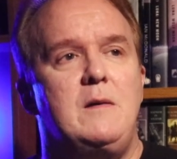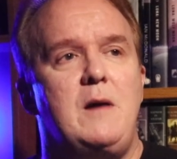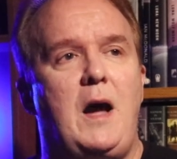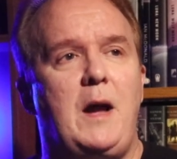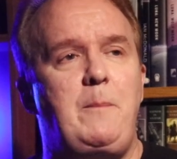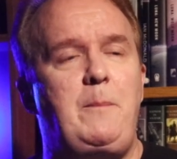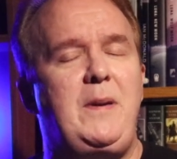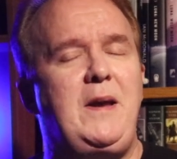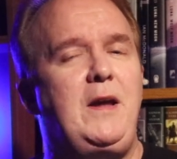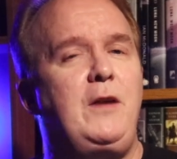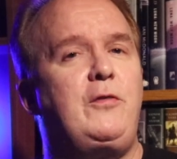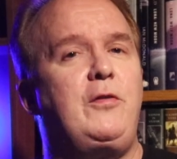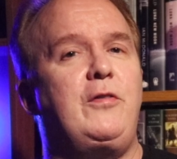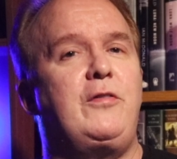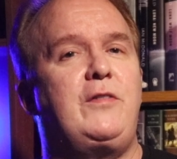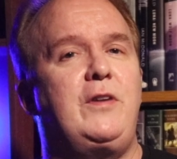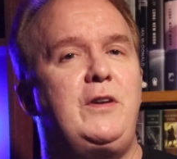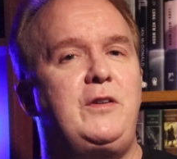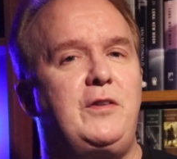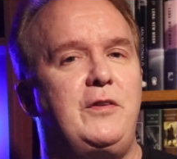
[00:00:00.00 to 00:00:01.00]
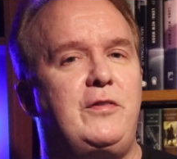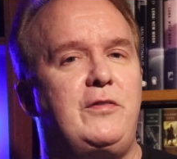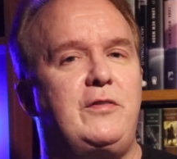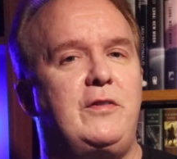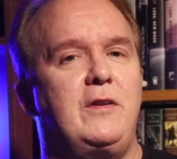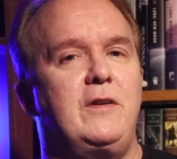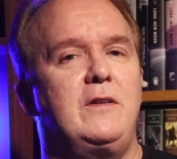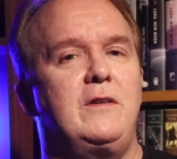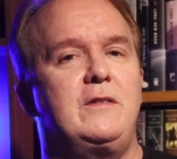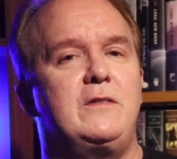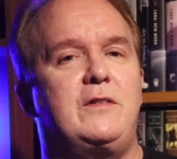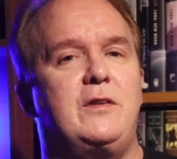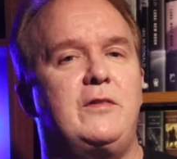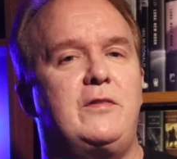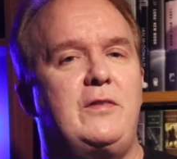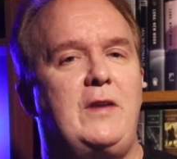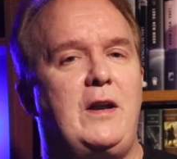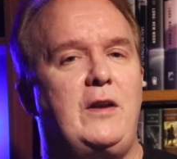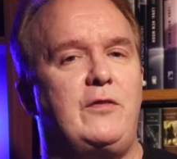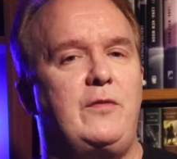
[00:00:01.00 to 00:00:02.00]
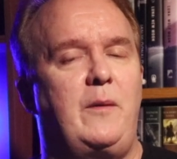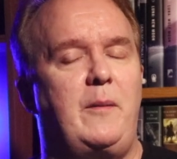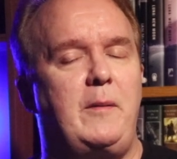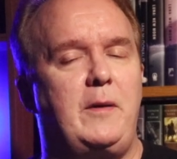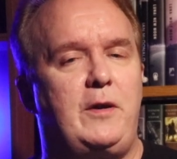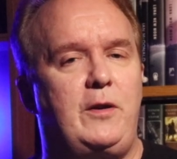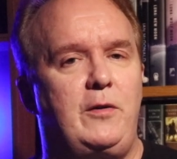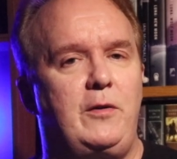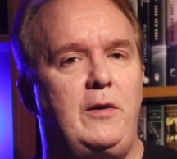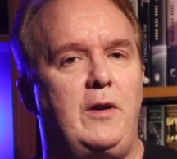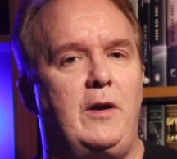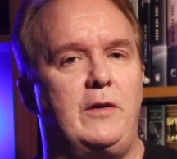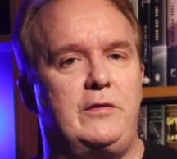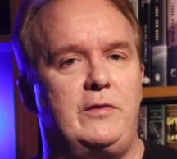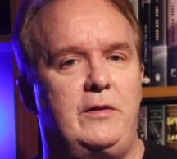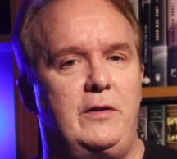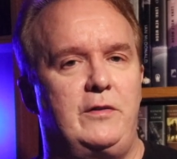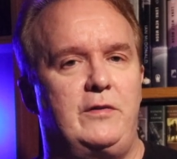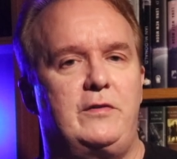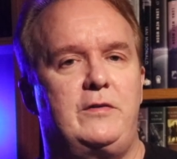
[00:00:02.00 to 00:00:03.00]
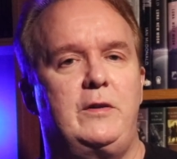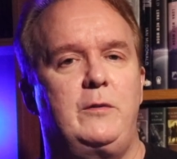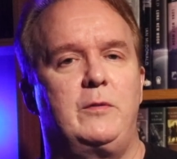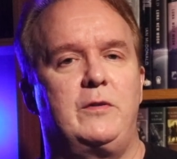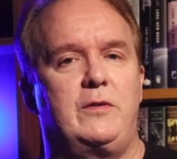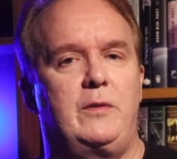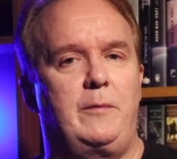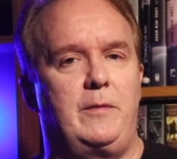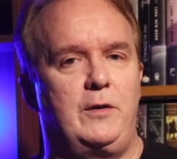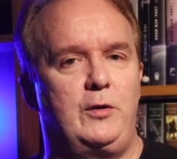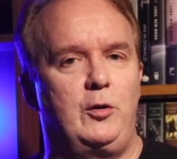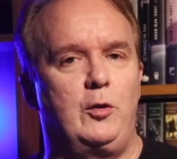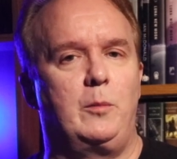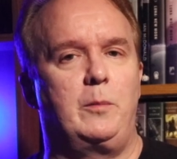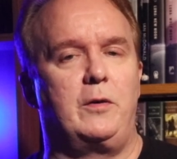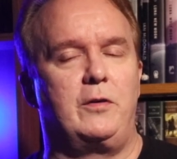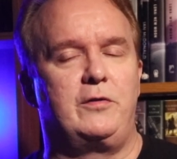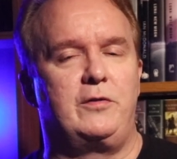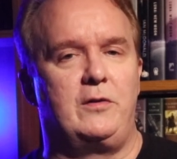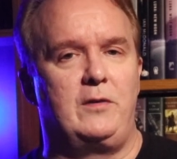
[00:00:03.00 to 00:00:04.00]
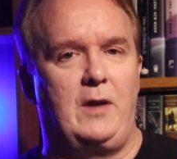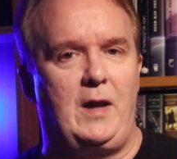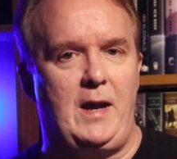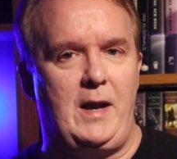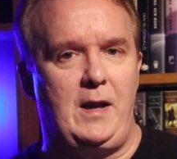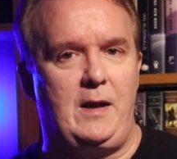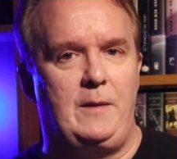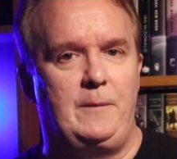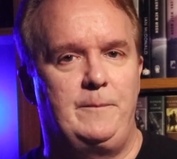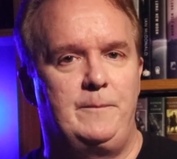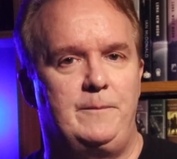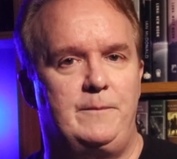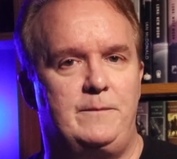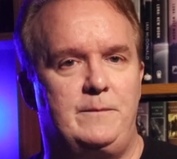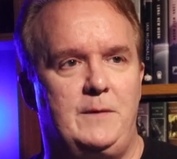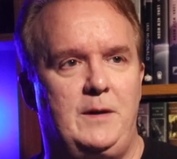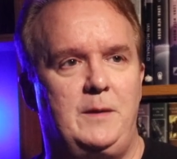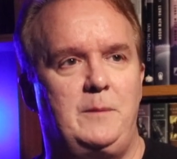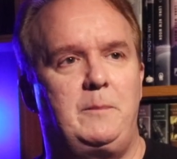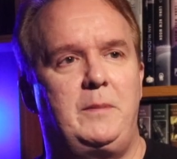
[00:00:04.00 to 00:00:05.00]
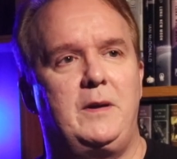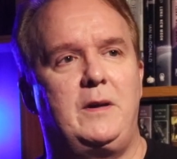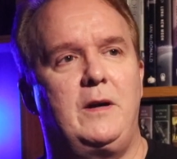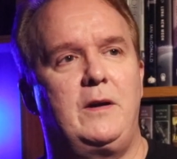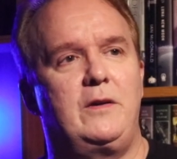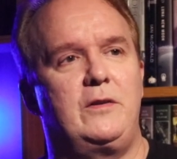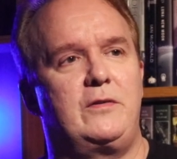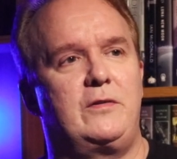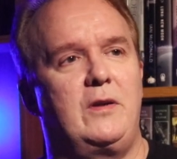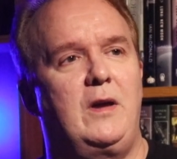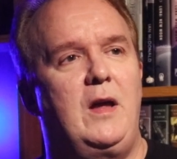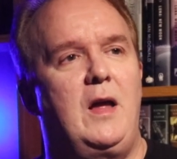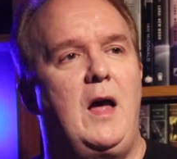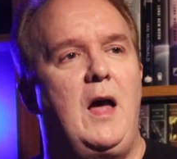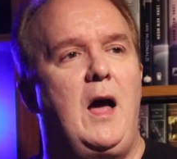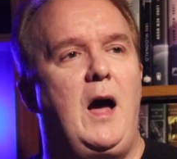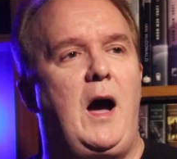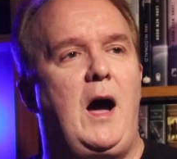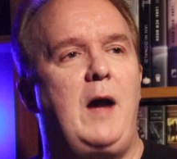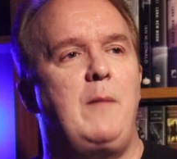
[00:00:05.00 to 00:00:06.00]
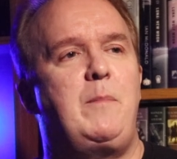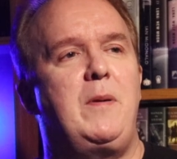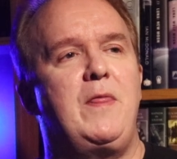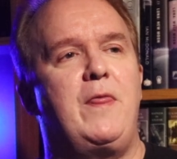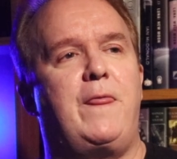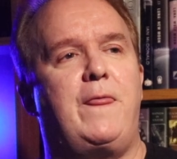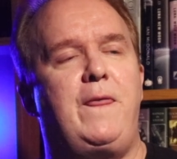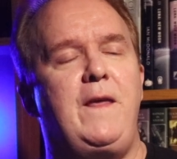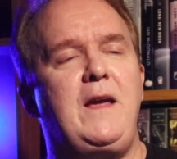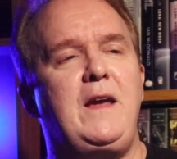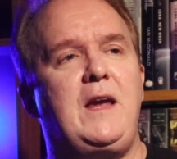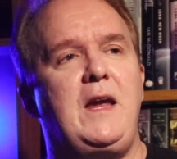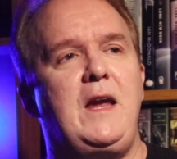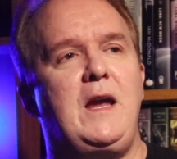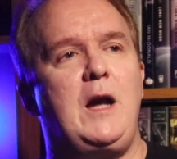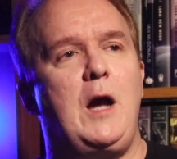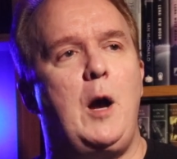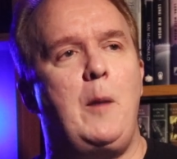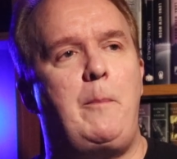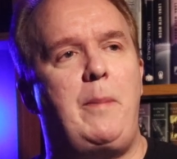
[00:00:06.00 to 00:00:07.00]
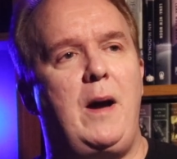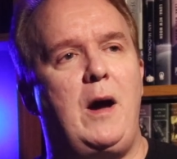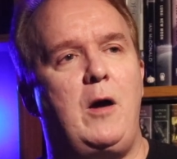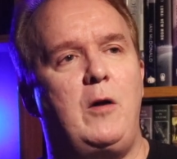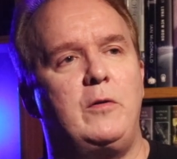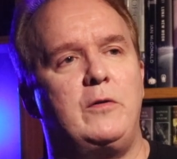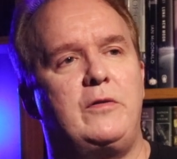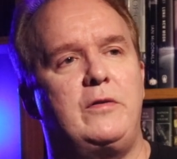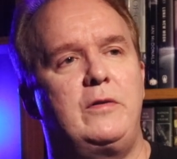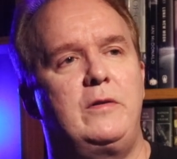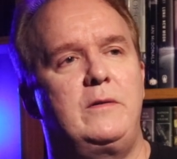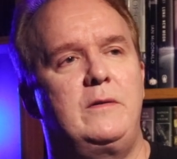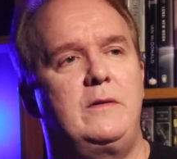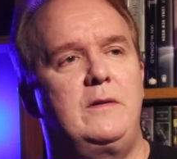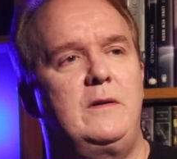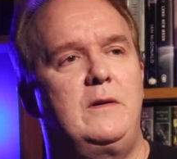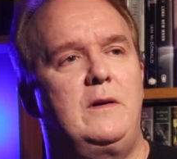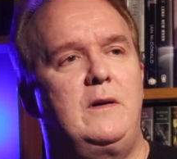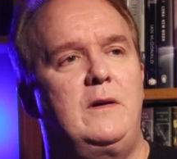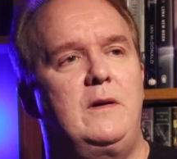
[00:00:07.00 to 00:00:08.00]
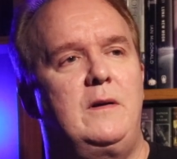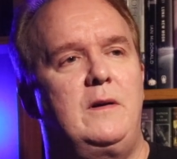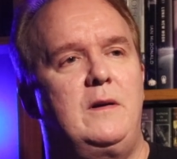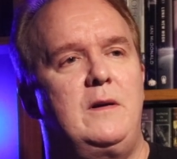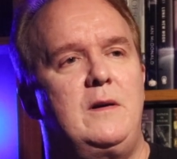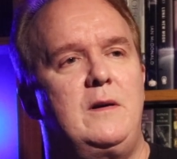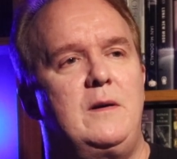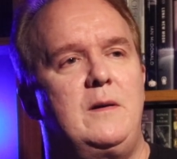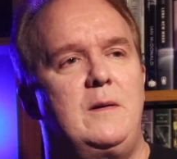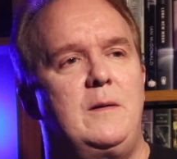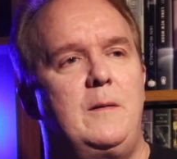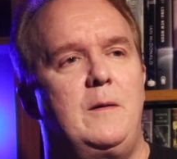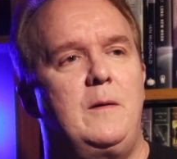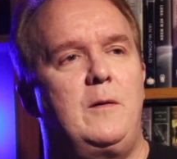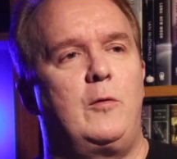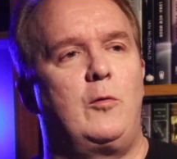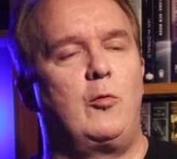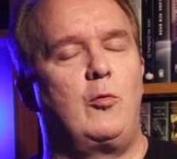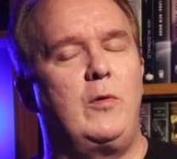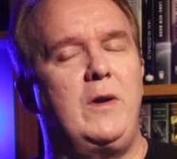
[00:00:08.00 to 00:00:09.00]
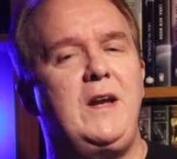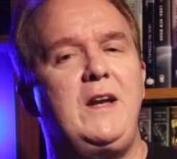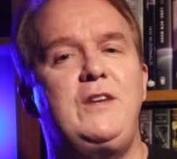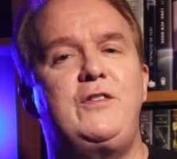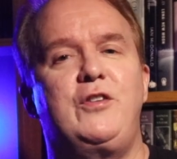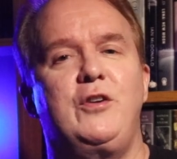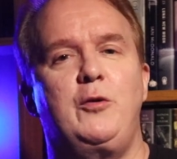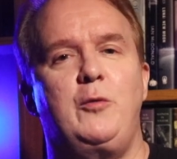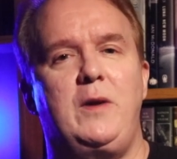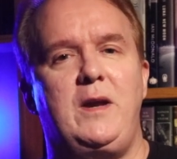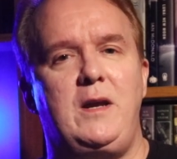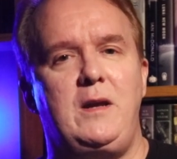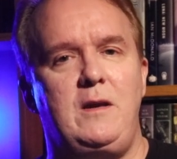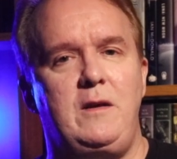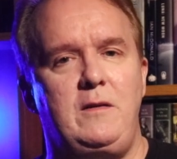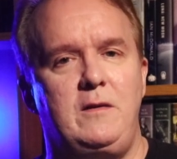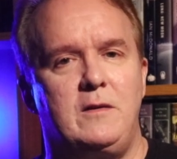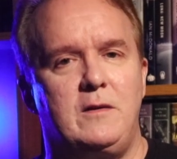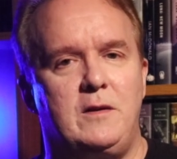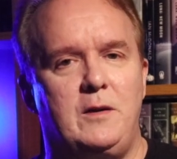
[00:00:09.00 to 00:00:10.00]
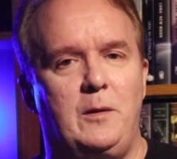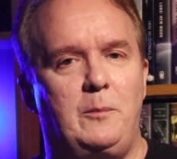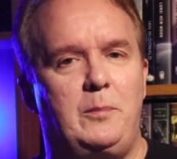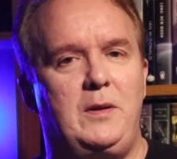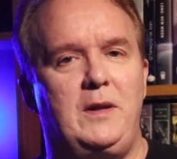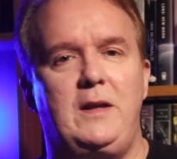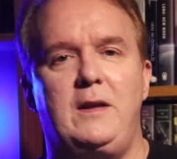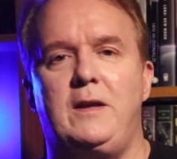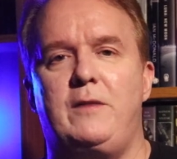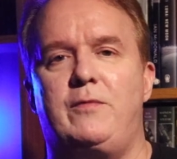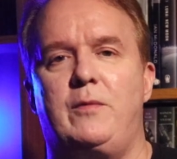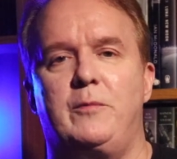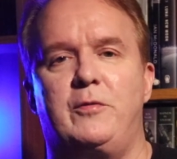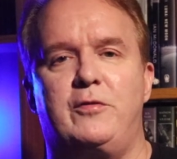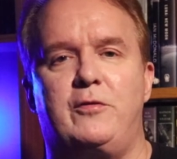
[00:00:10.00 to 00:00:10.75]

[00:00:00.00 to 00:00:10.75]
I'd be interested just uh, to satisfy my curiosity to see what some of the newer books are like, right? Because I've been thinking about redoing completely from